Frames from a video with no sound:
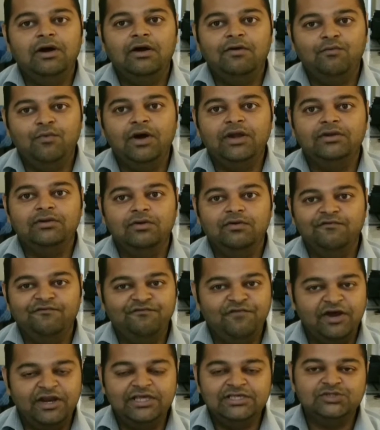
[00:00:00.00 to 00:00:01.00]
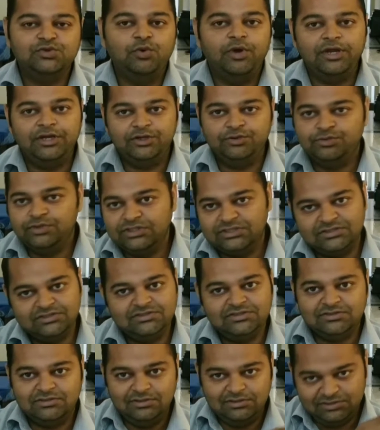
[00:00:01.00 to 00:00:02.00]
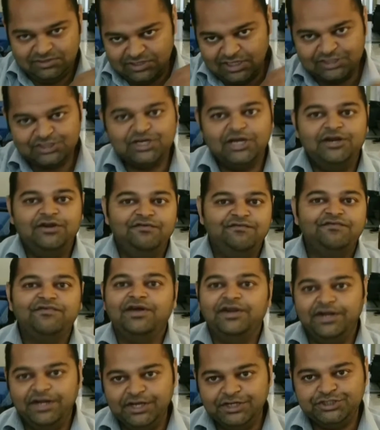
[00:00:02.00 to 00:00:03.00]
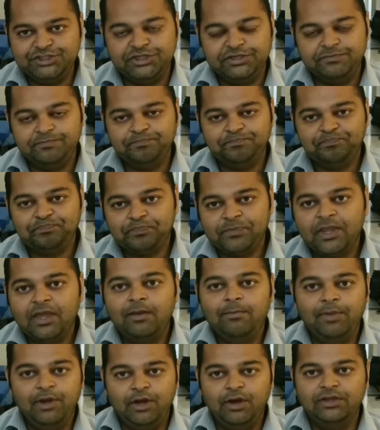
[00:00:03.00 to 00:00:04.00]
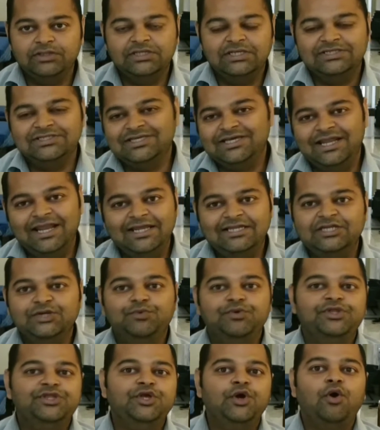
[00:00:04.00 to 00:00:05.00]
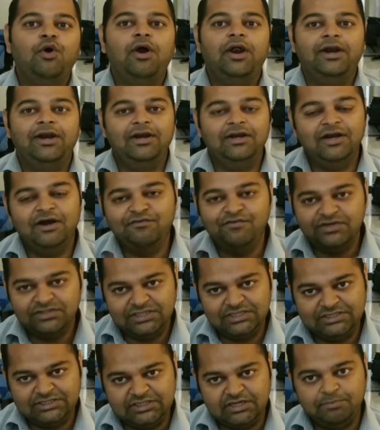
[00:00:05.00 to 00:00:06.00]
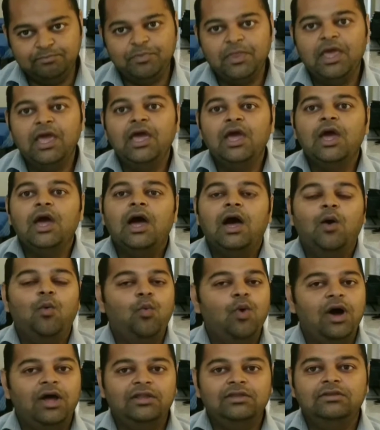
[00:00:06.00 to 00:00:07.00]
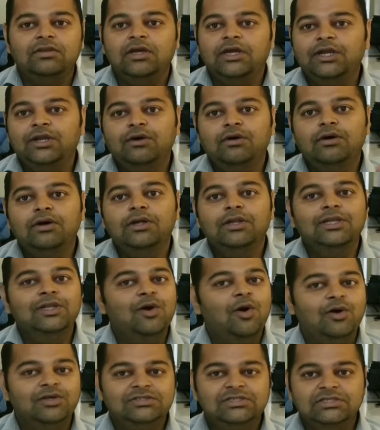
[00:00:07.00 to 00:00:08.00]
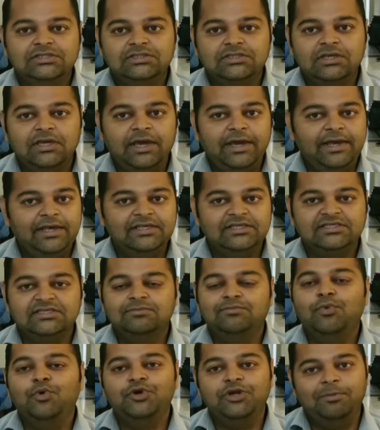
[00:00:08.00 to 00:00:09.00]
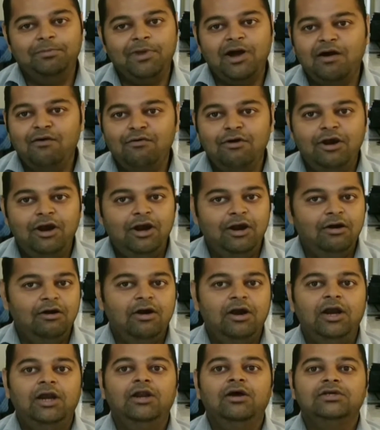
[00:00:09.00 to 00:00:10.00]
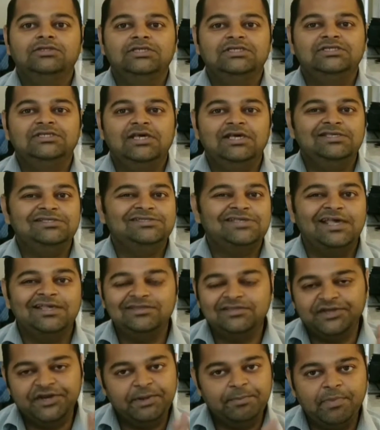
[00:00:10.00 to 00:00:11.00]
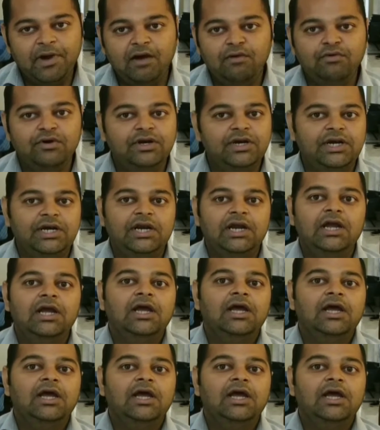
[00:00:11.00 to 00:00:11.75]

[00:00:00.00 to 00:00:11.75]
one is going through this such kind of condition, because it's connected with your nervous system. One loses his motor power or loses his sensory power.